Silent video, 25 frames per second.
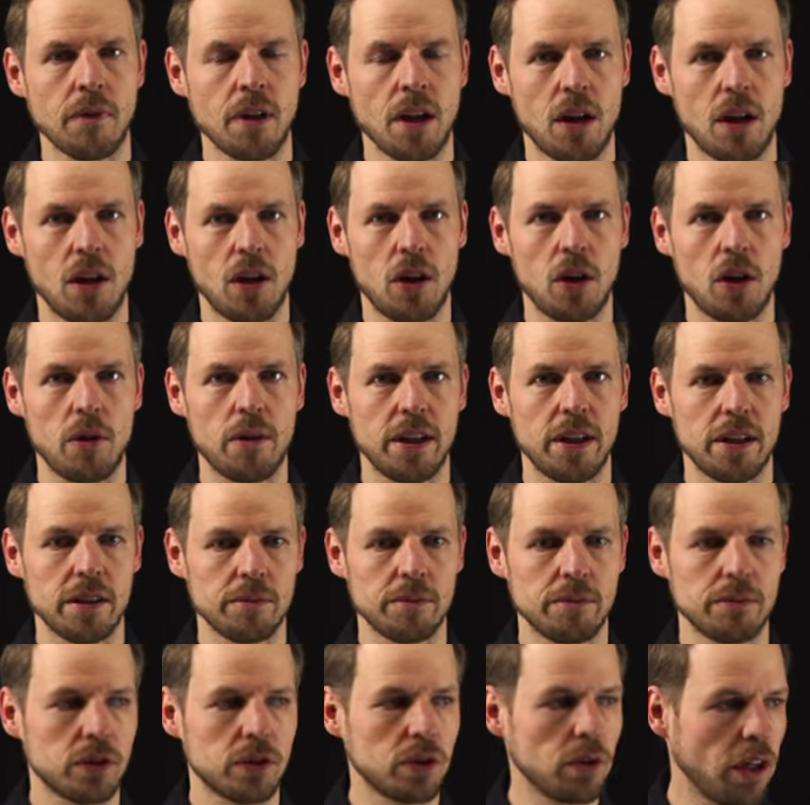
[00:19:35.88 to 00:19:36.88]
All right,
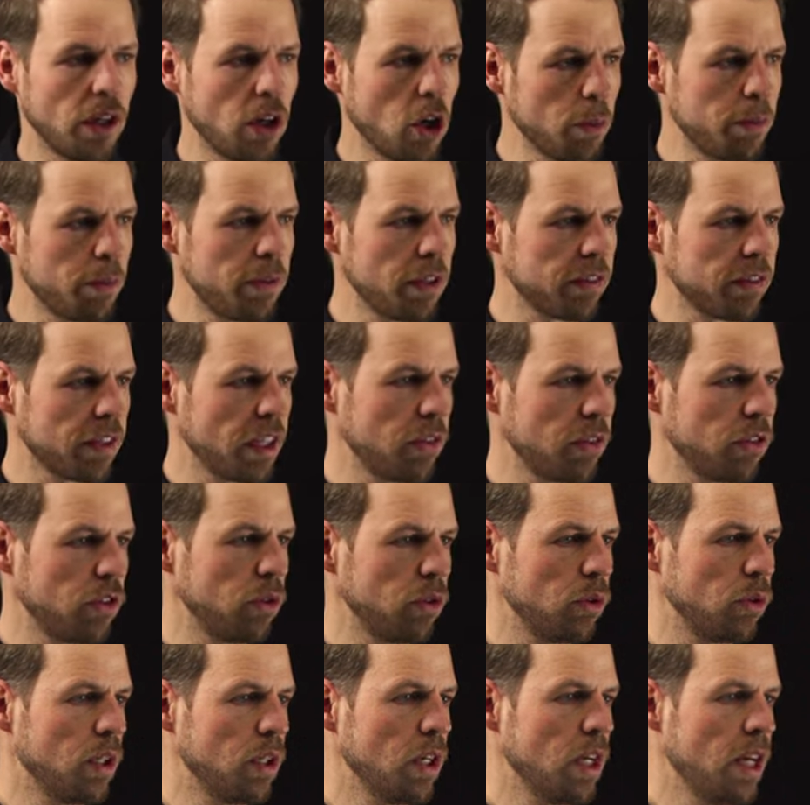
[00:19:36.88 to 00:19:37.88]
so I hope this gives
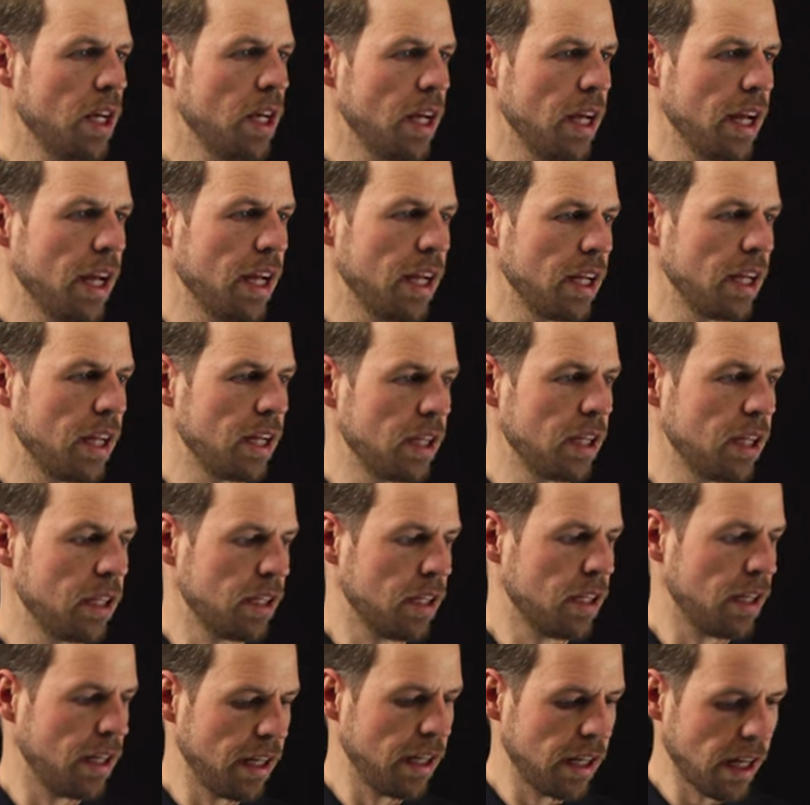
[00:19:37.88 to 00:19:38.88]
you a
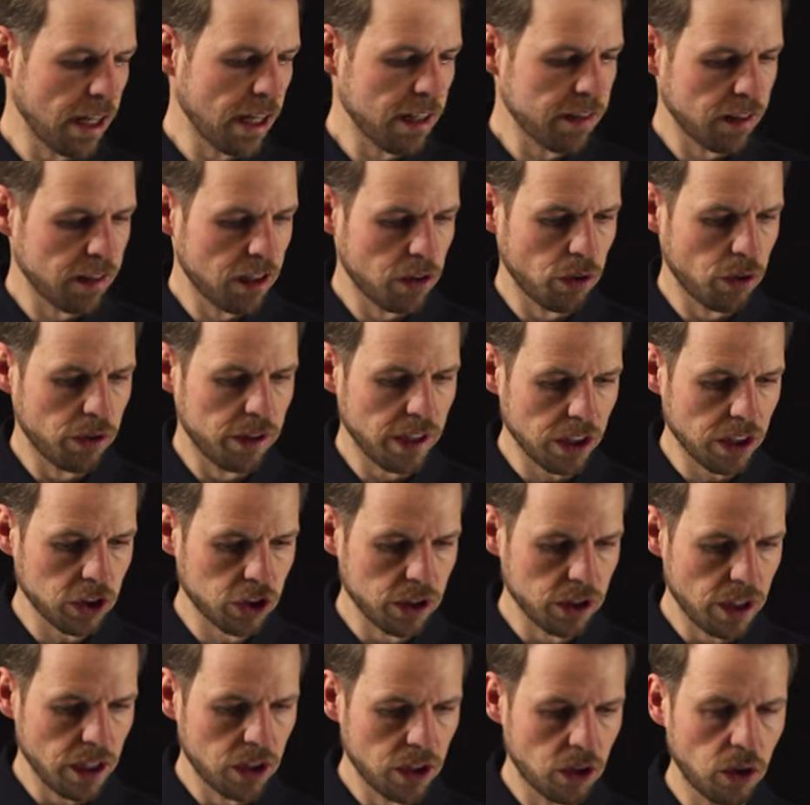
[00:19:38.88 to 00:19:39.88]
nice introduction
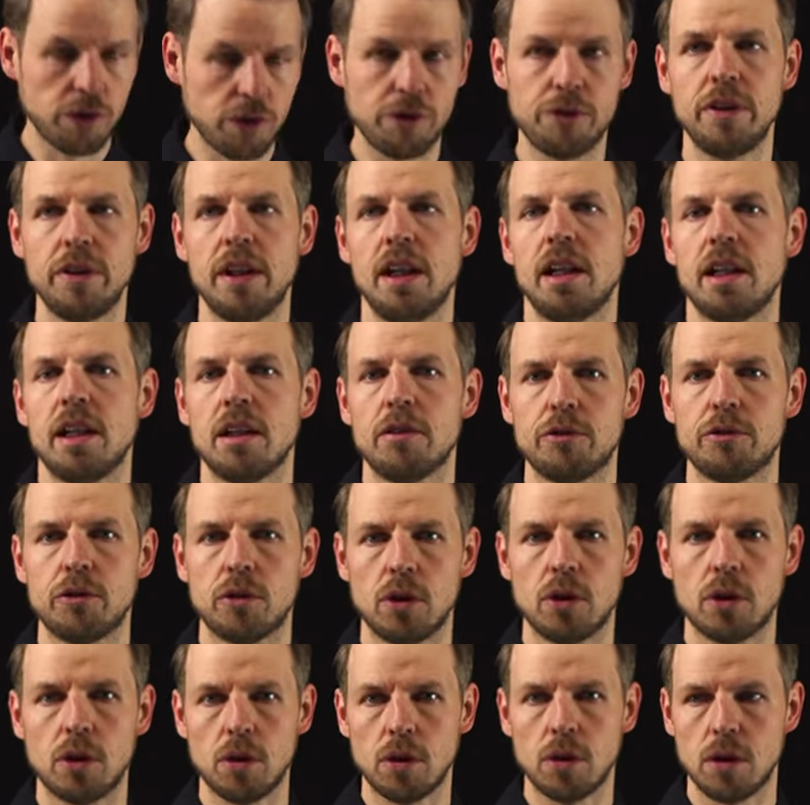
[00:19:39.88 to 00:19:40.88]
and a good feeling
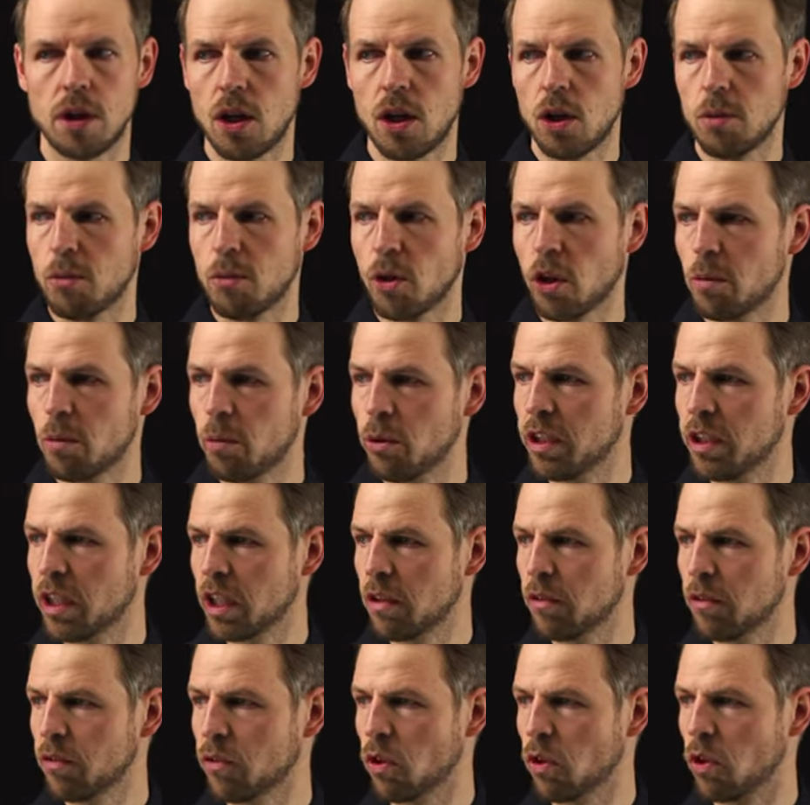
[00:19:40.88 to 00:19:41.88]
for how model
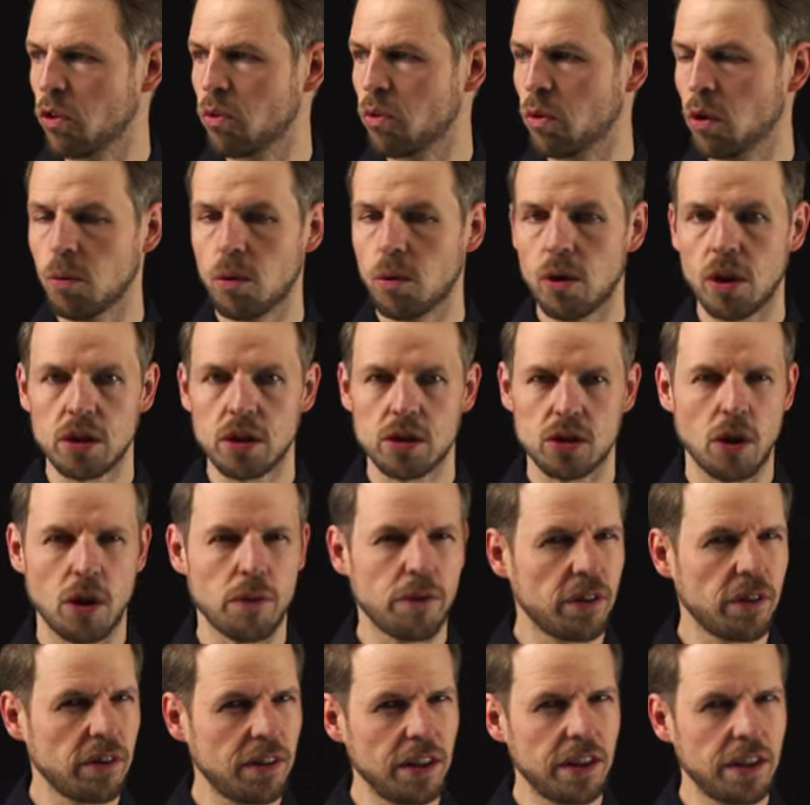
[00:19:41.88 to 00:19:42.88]
predictive control works.
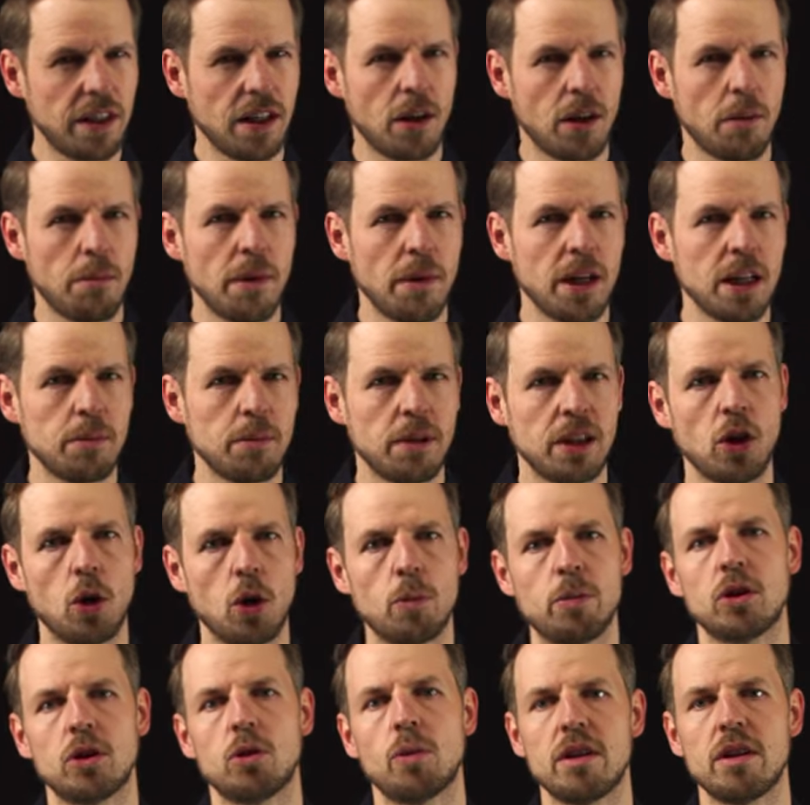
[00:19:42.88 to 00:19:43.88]
Obviously, there are many, many
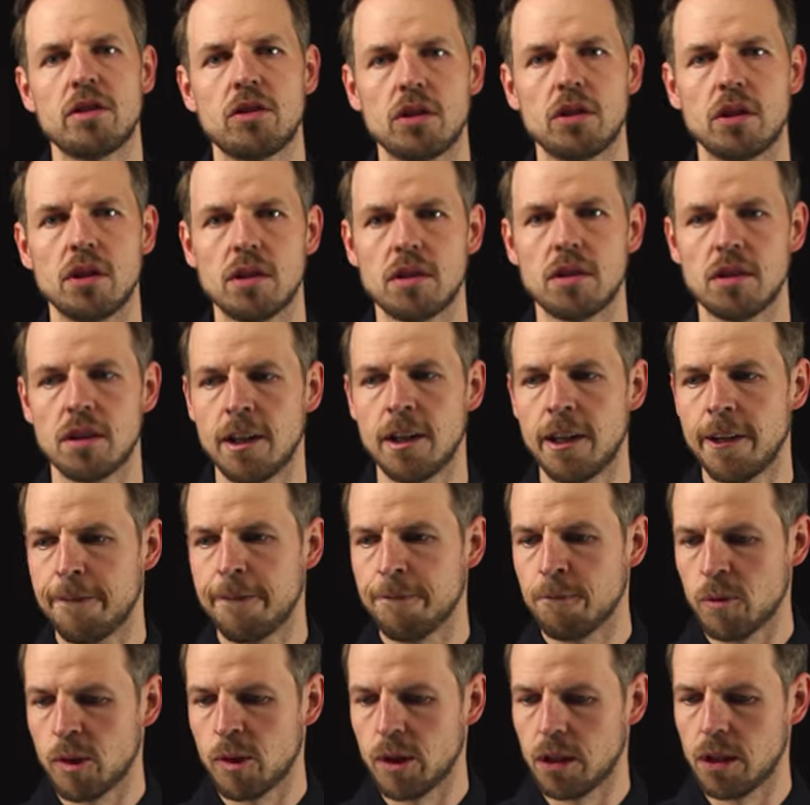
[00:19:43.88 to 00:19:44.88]
open questions.
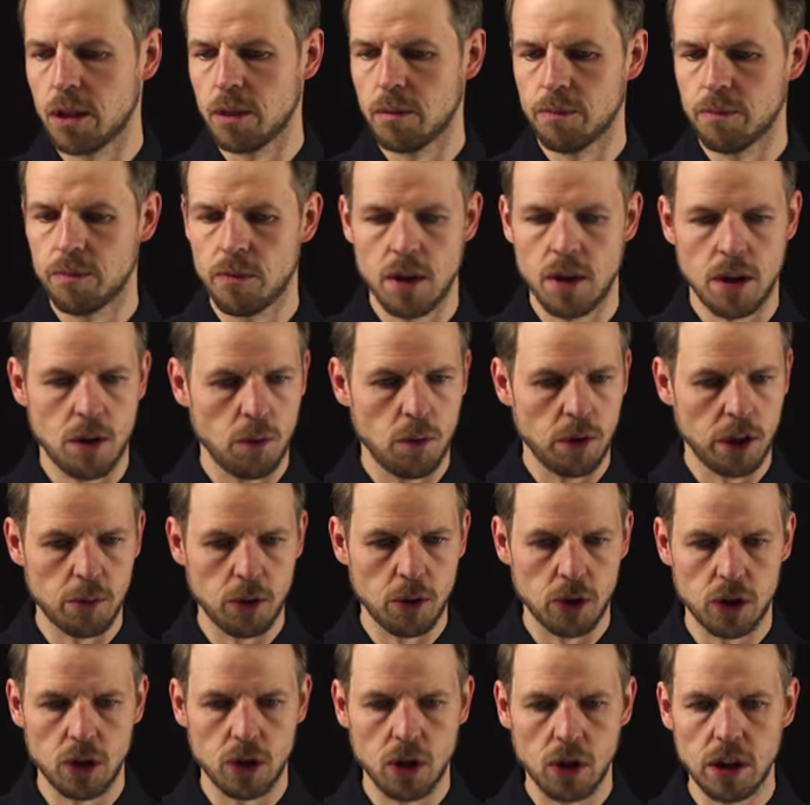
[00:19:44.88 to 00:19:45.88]
What
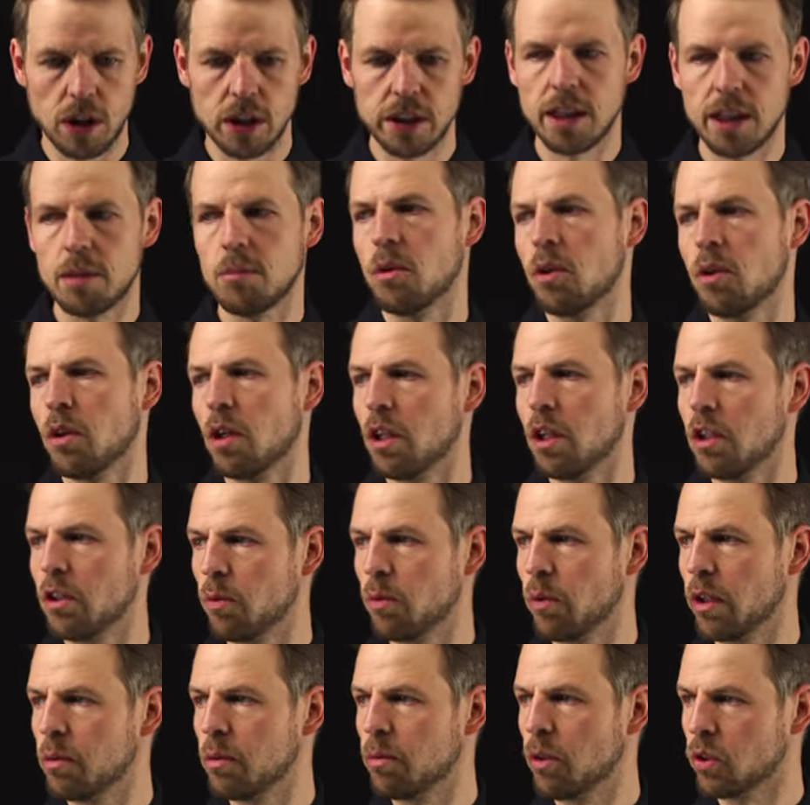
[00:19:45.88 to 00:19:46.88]
about nonlinear models?
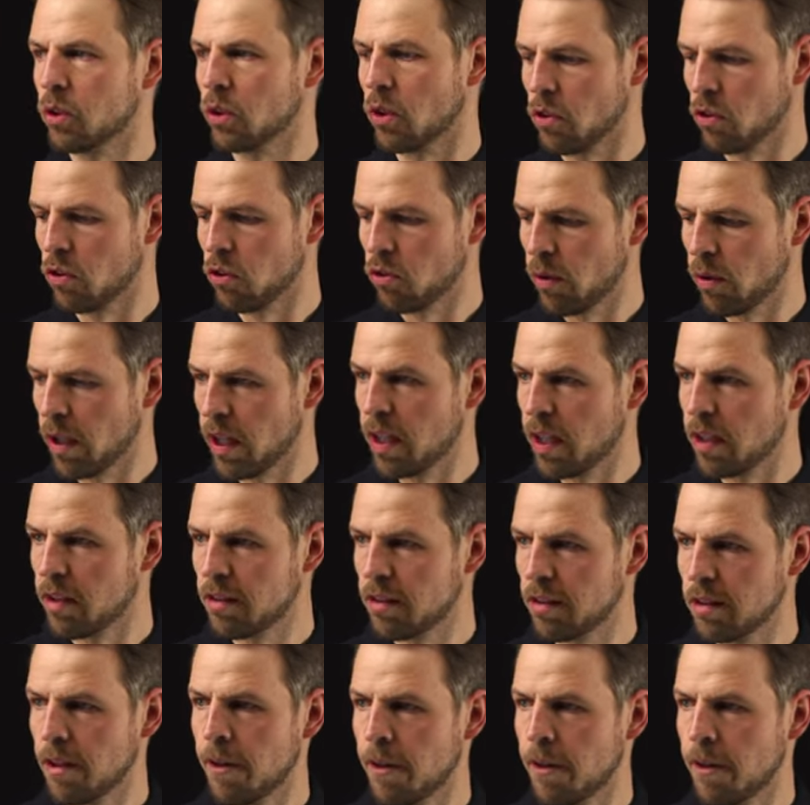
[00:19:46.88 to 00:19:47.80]
What about constraints?